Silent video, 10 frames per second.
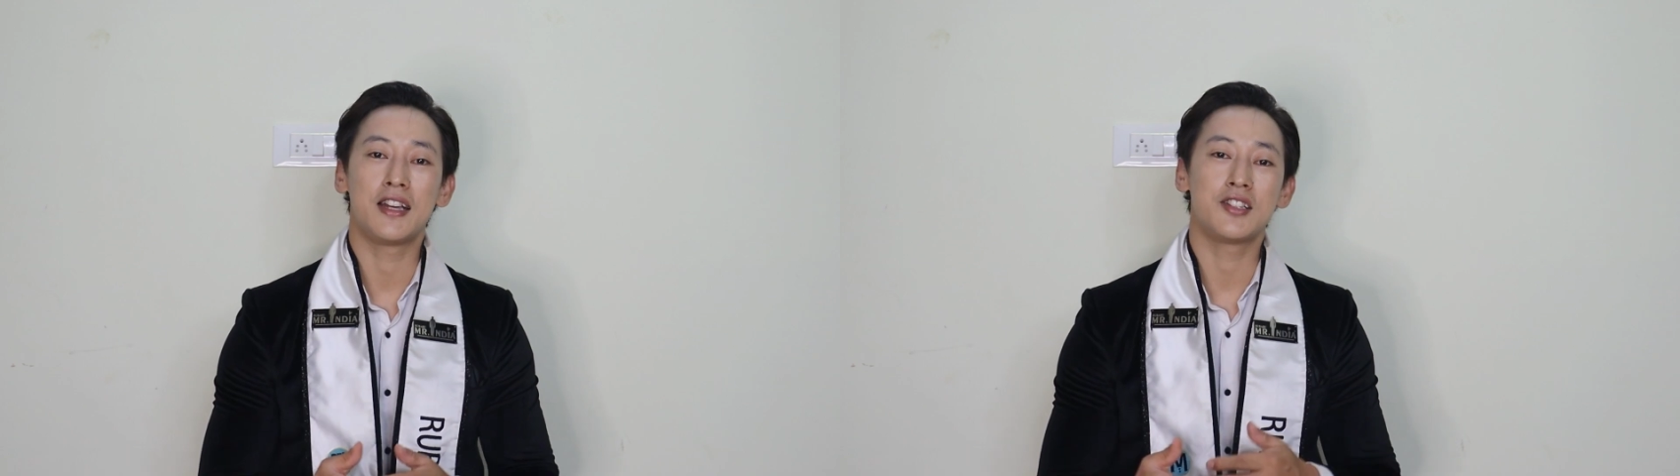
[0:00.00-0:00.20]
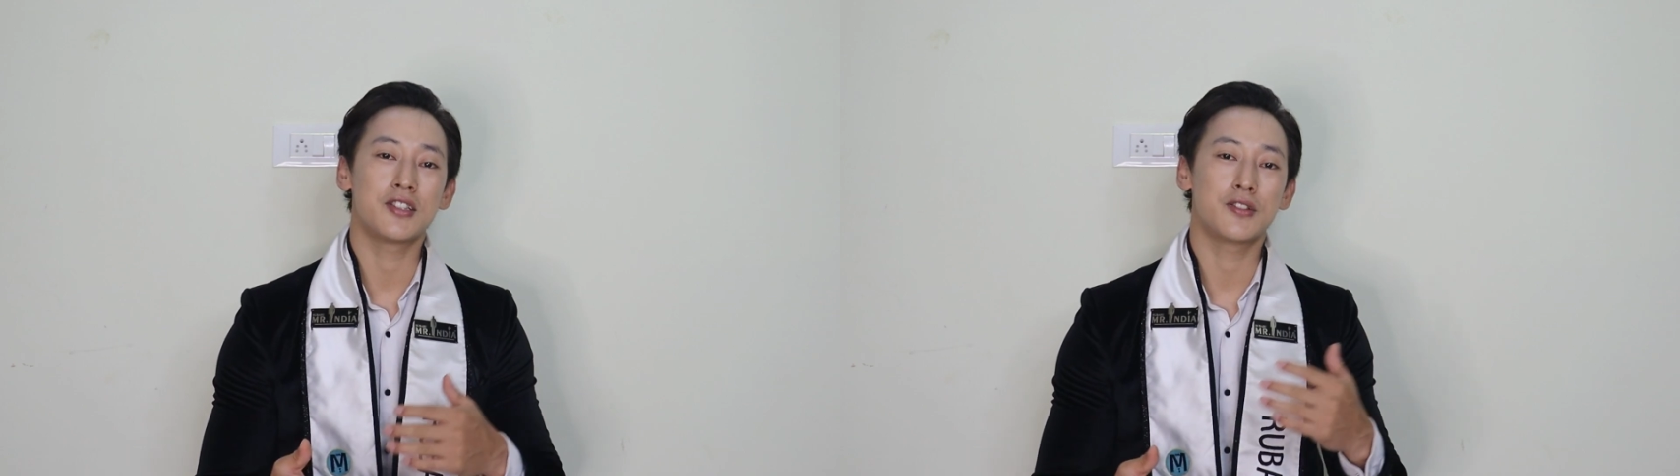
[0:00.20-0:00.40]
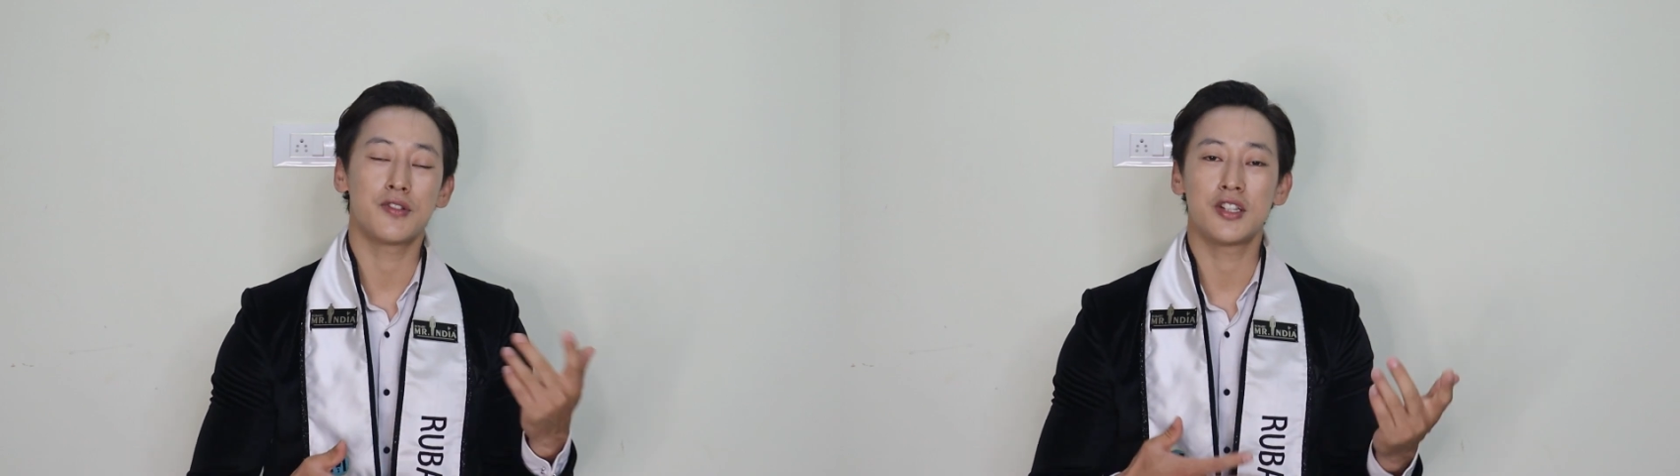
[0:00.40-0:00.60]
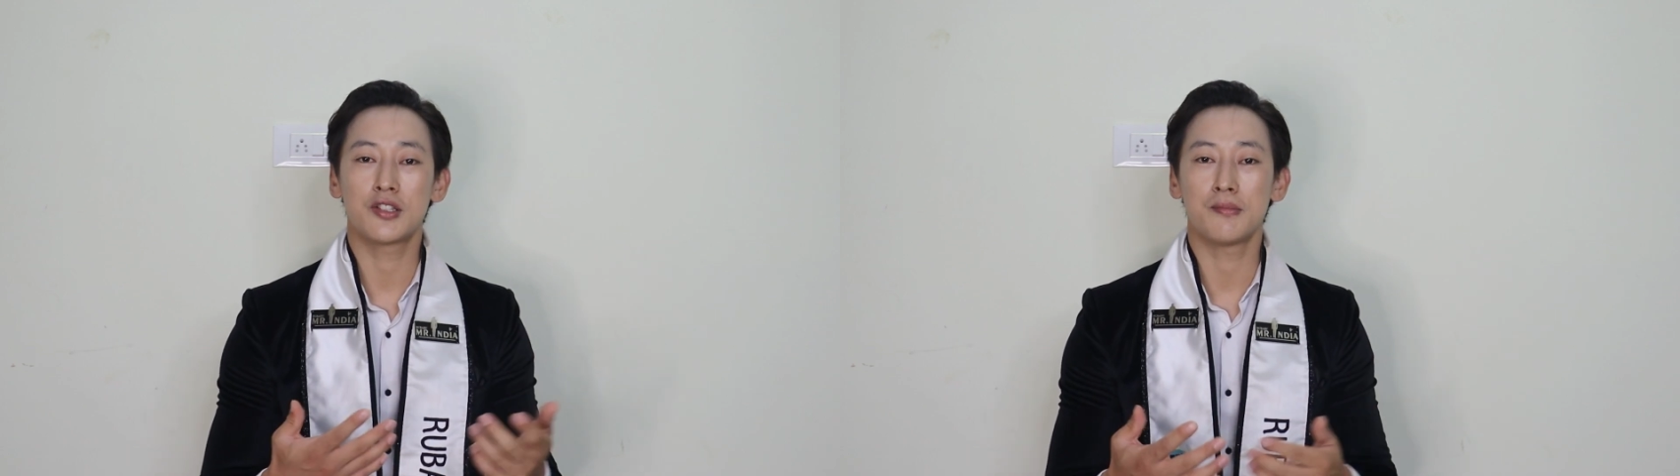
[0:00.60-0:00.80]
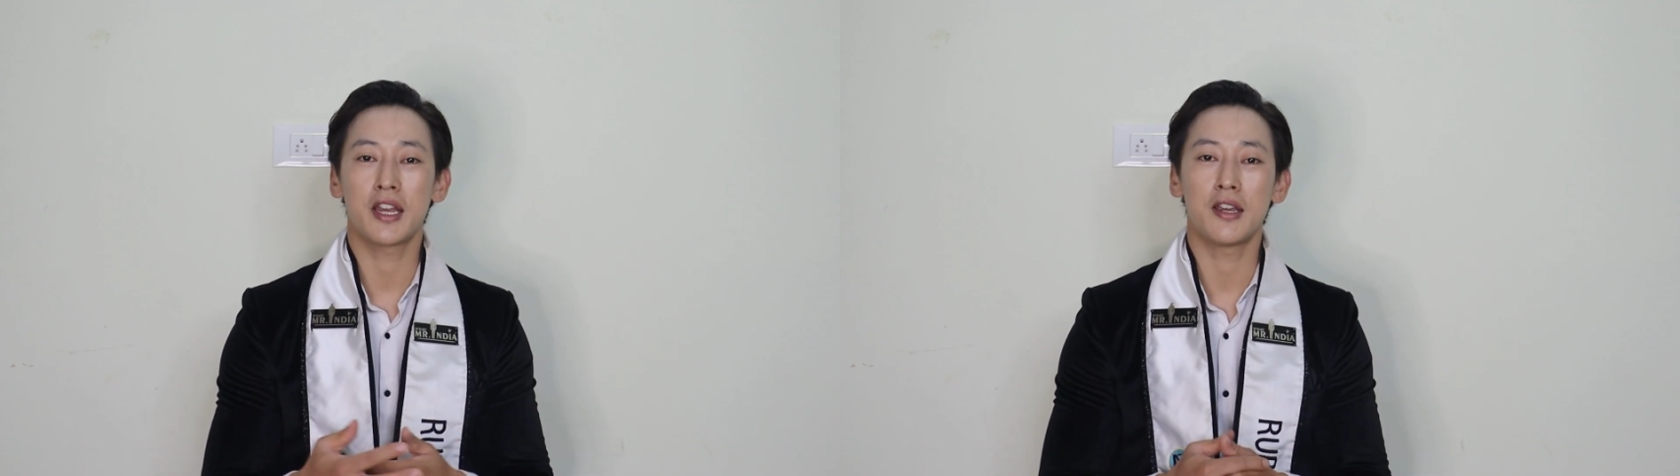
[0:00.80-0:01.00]
I just
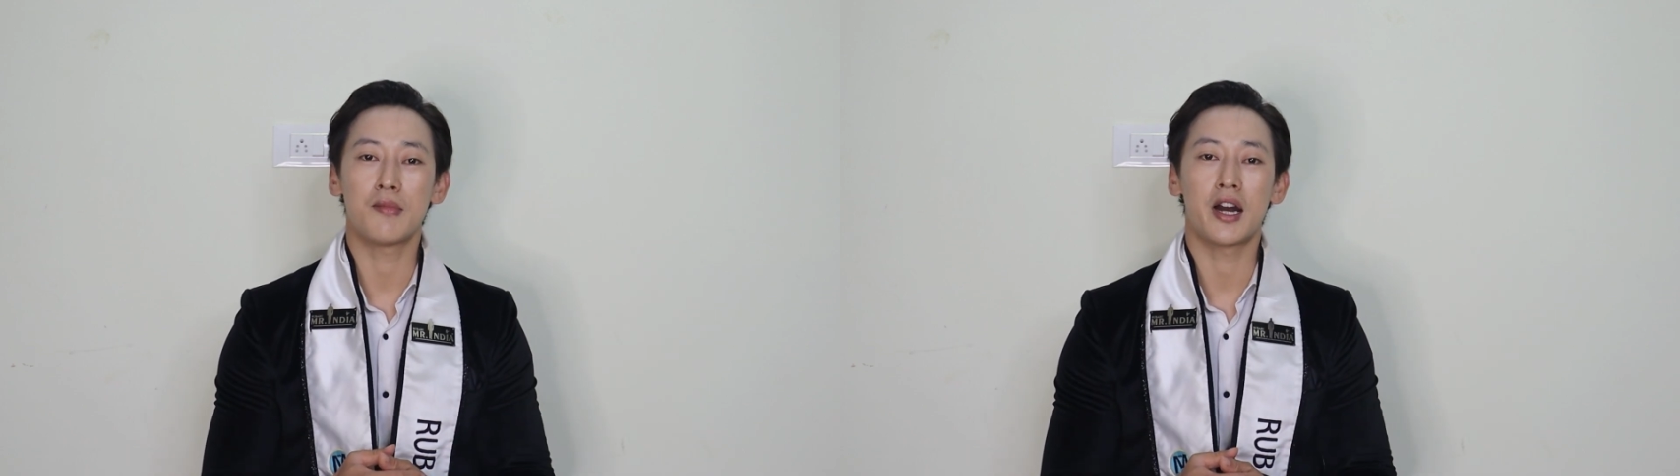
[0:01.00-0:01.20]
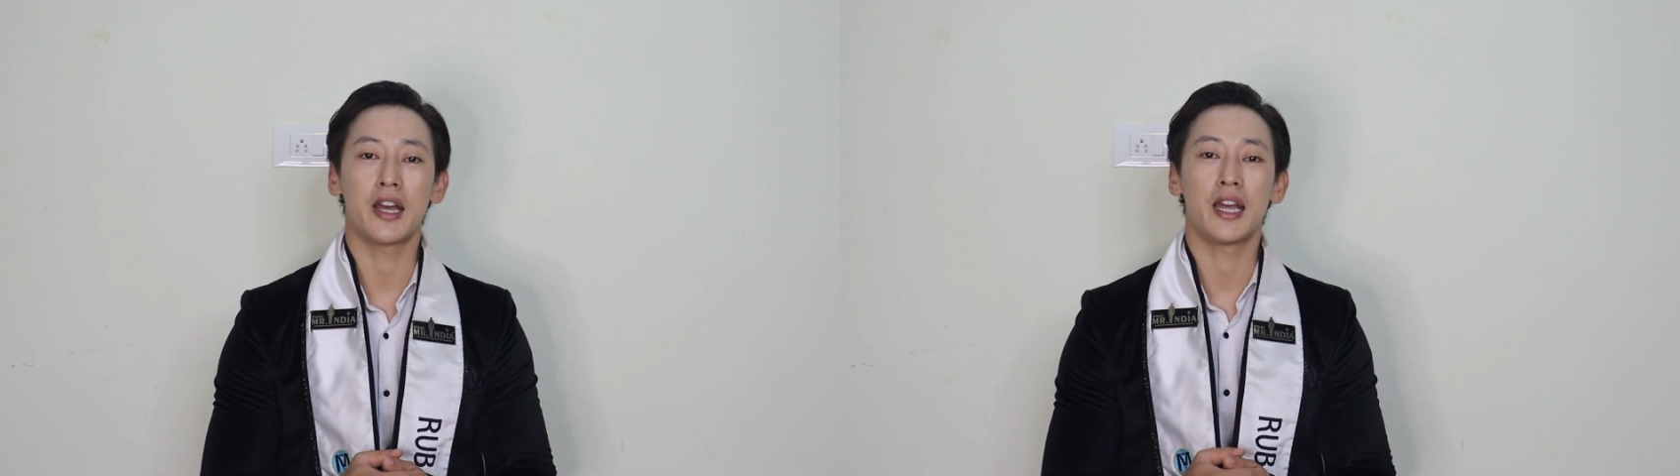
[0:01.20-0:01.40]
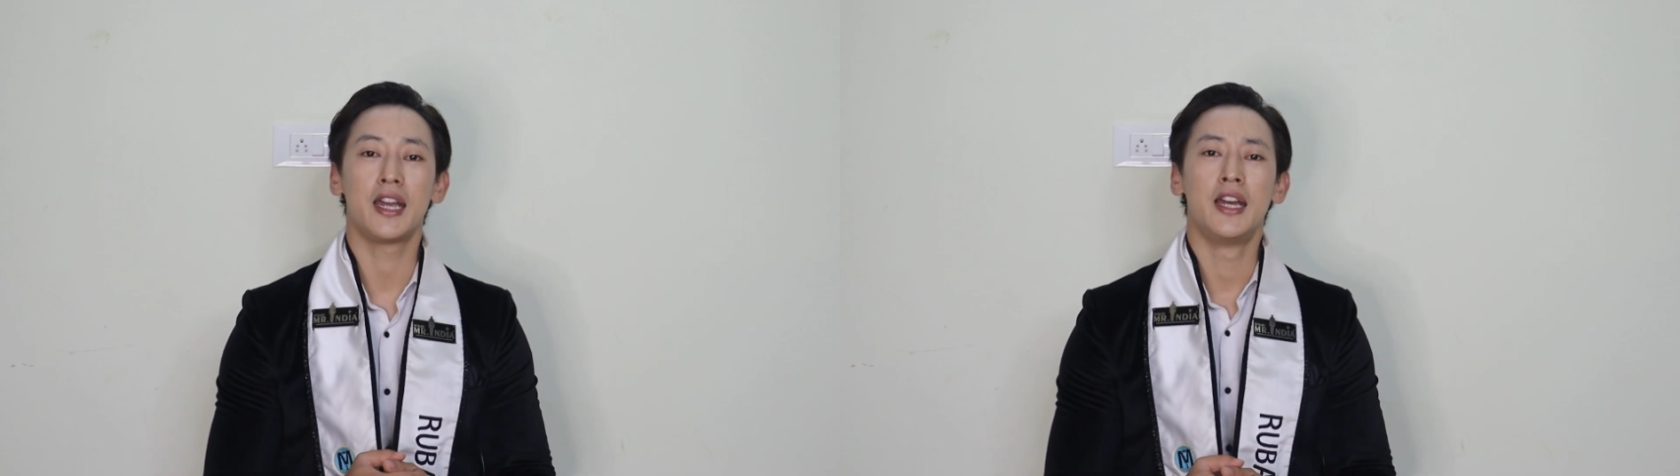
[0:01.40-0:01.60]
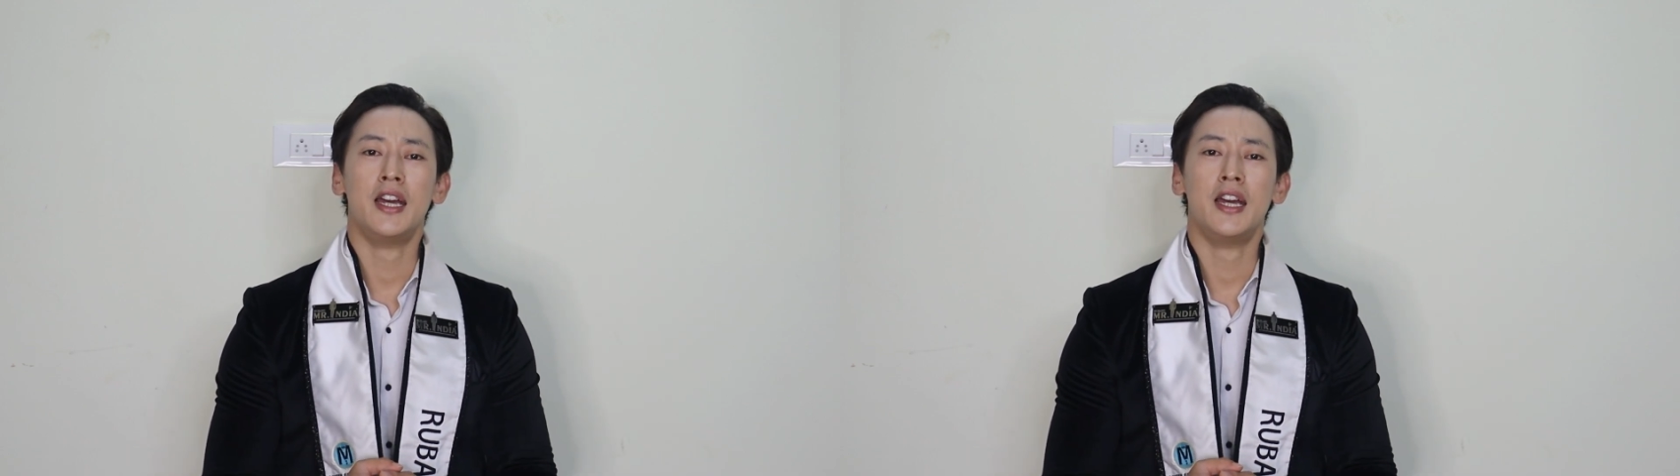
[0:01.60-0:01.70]
finished making my